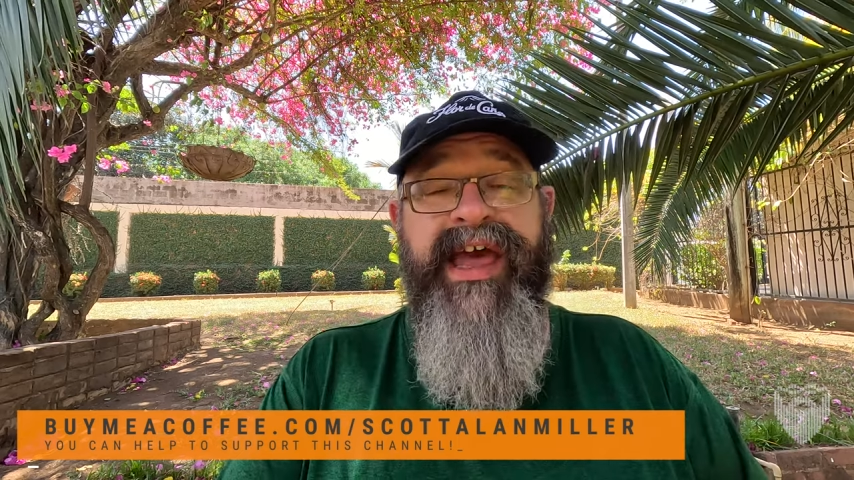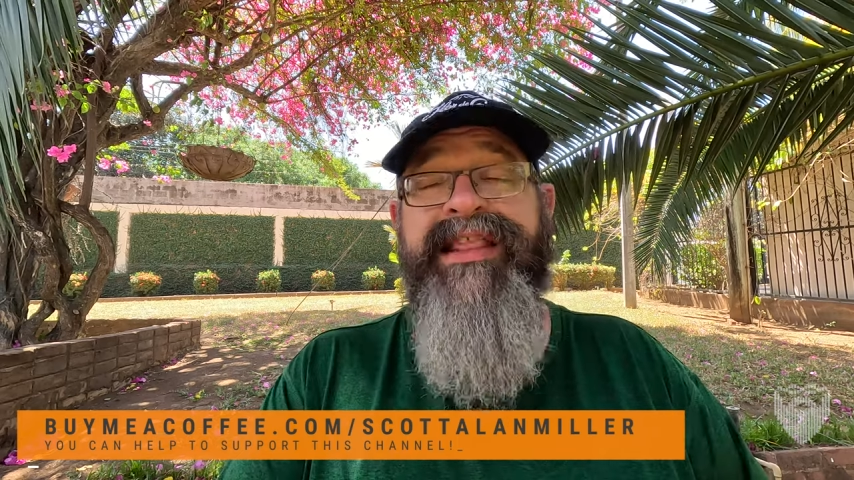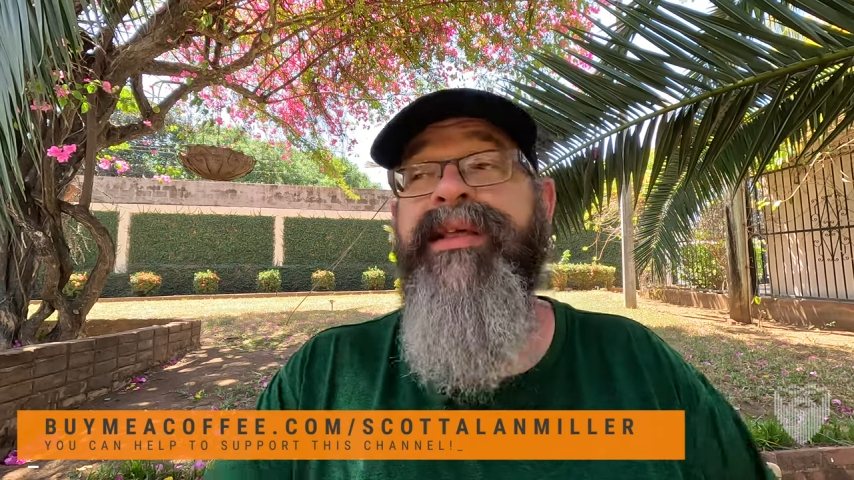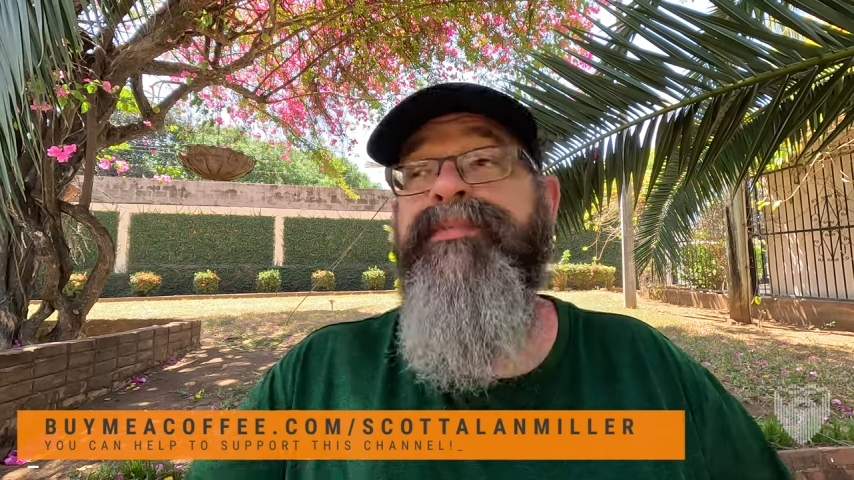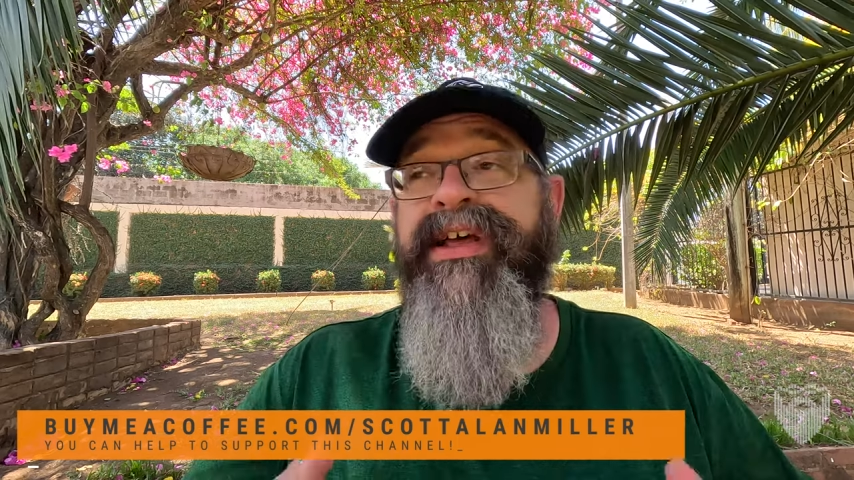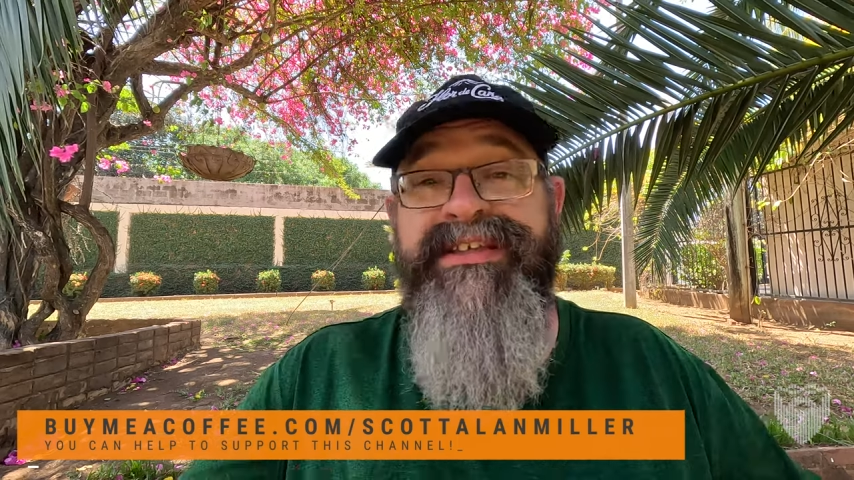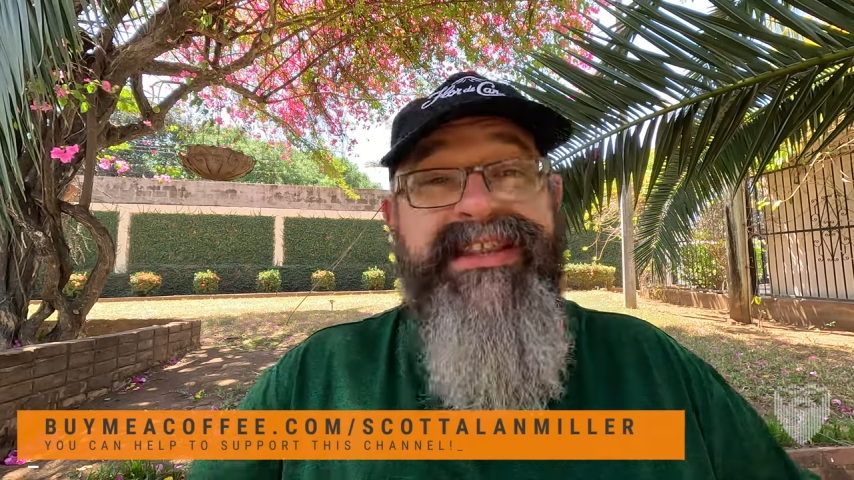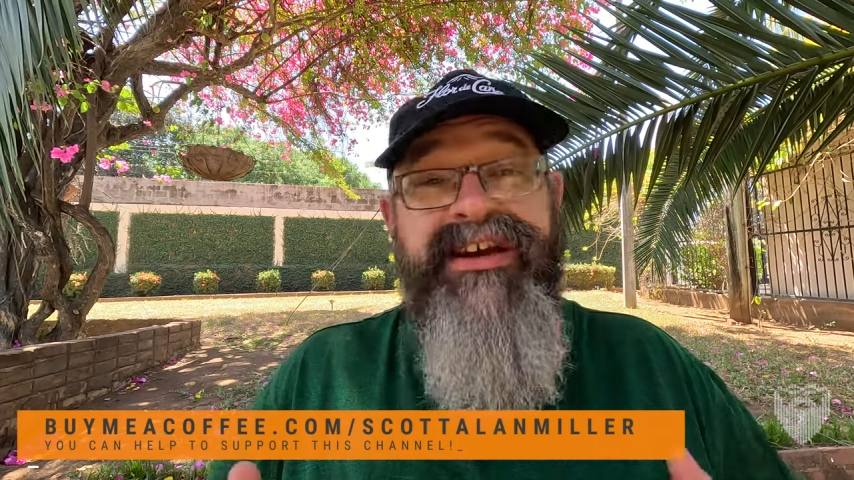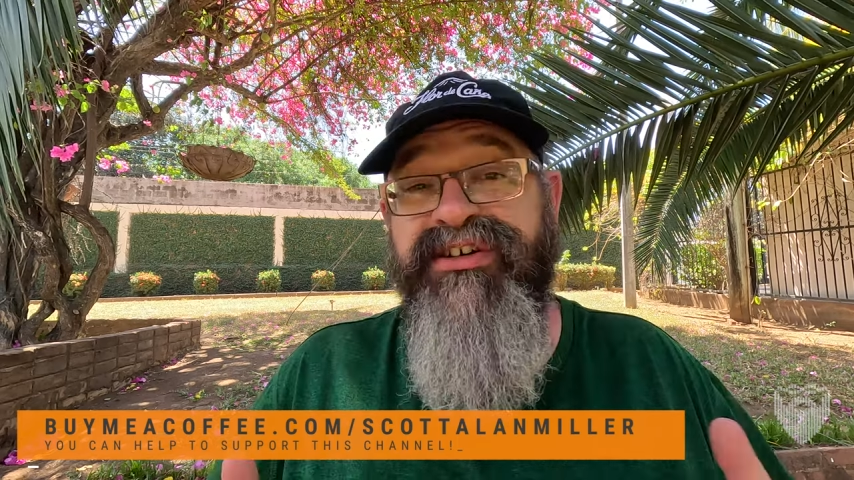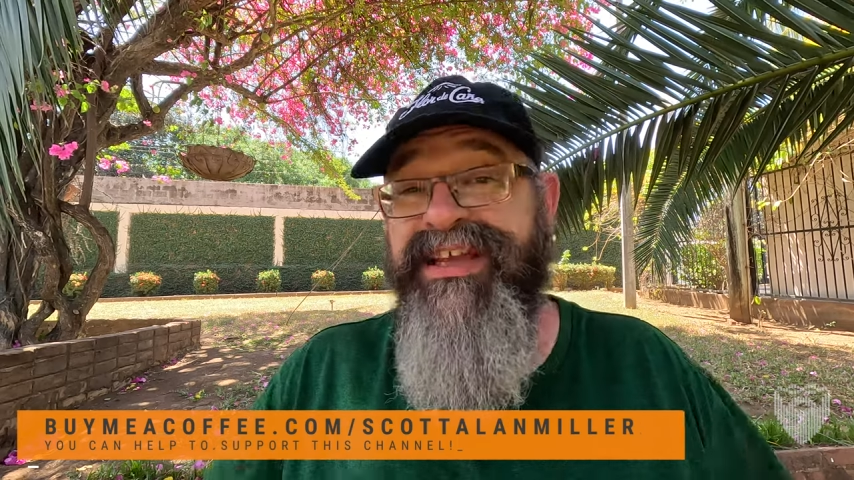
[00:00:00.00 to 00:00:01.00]
and the place
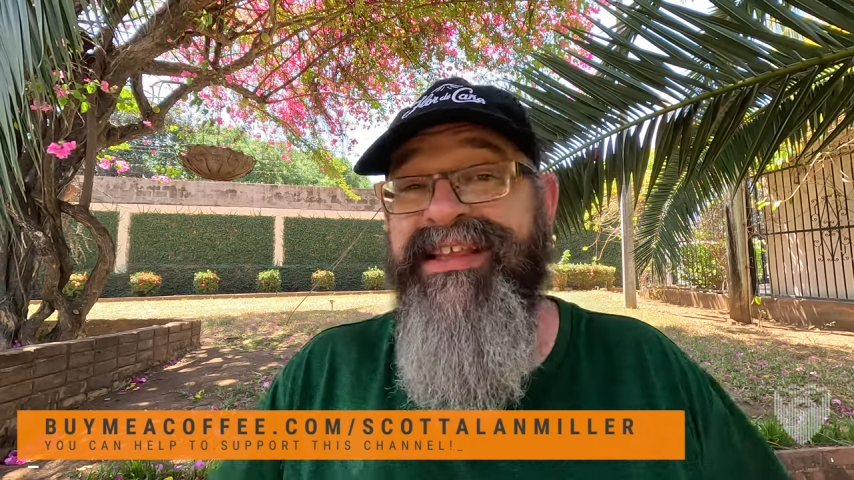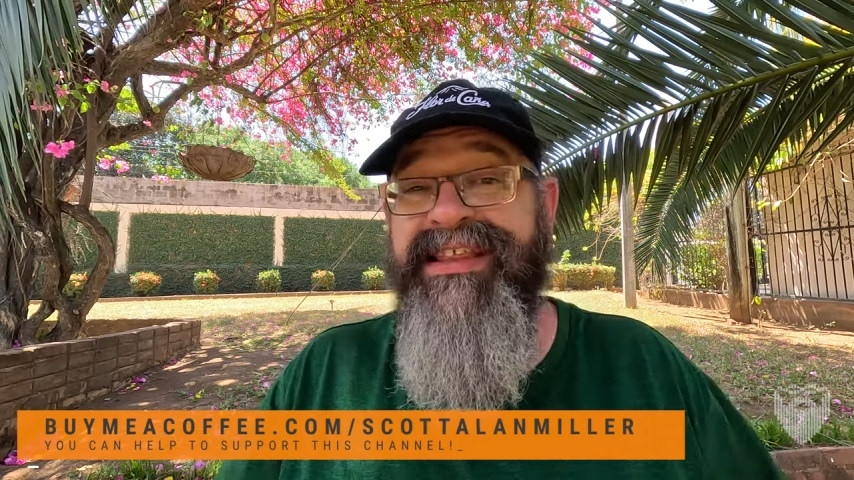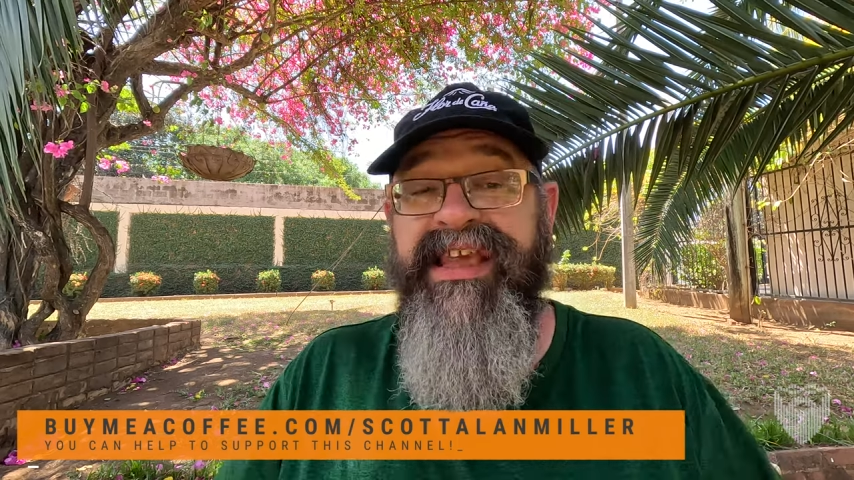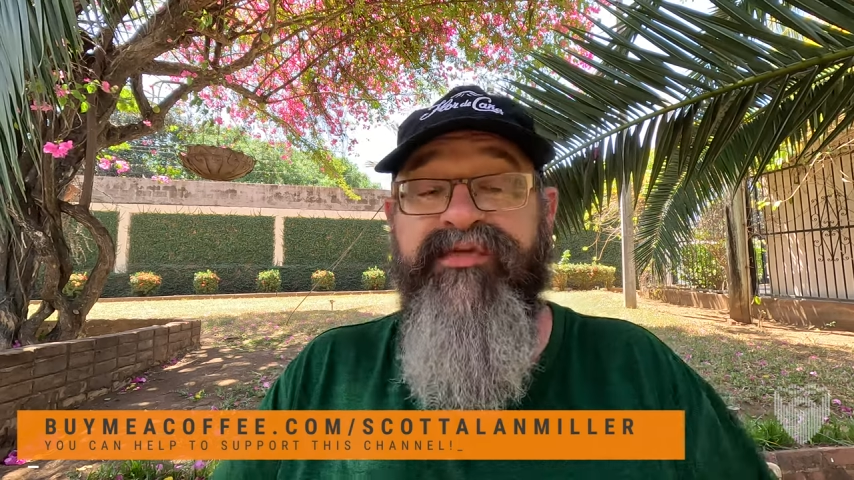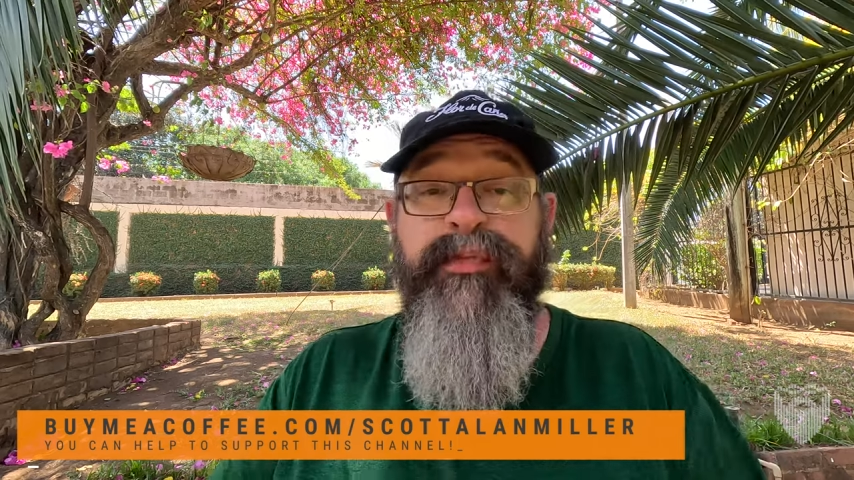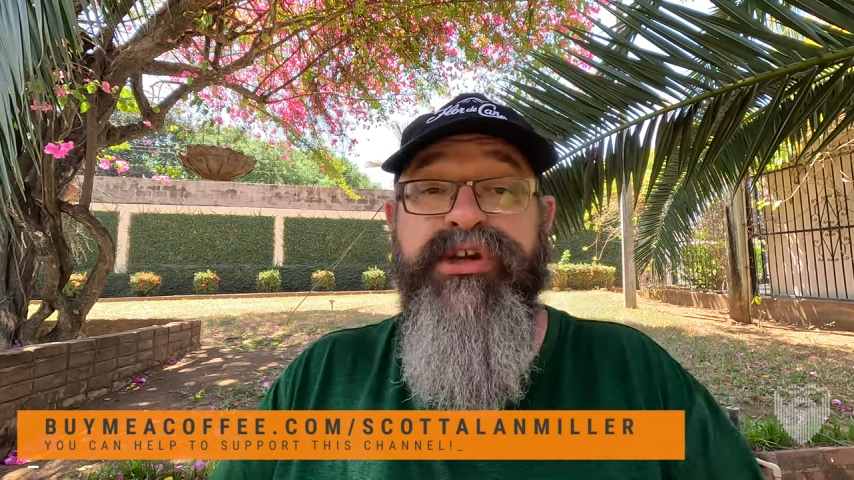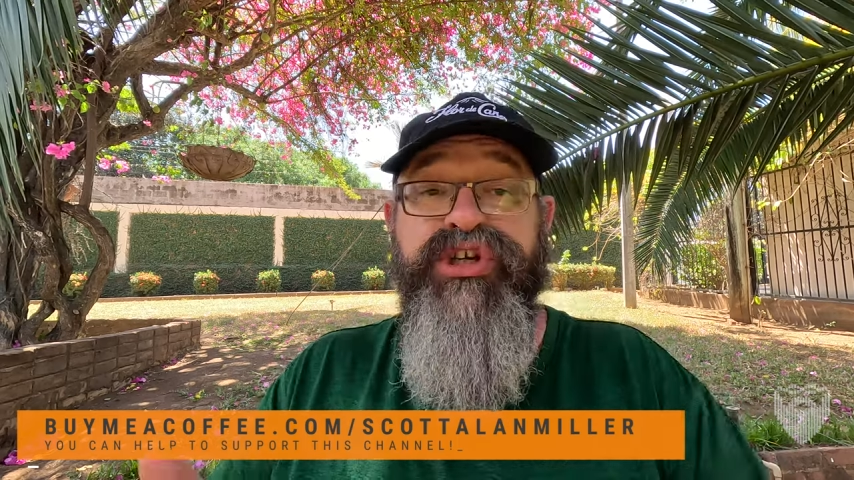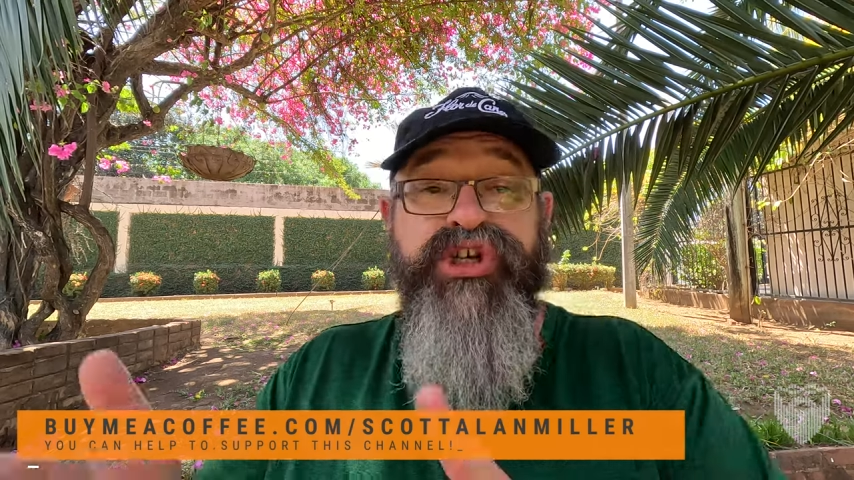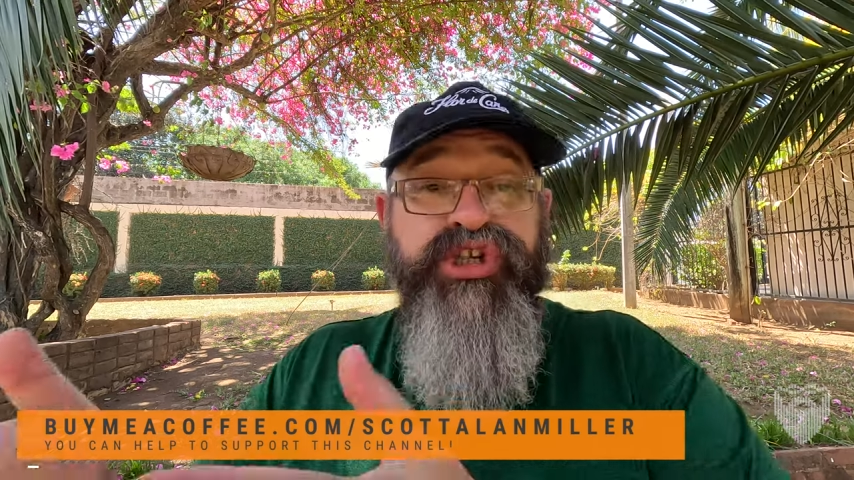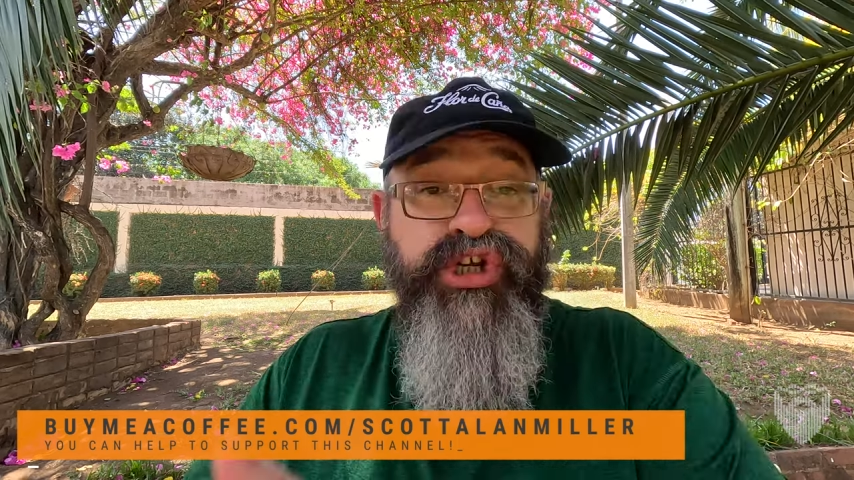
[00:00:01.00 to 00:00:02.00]
that they are sending the information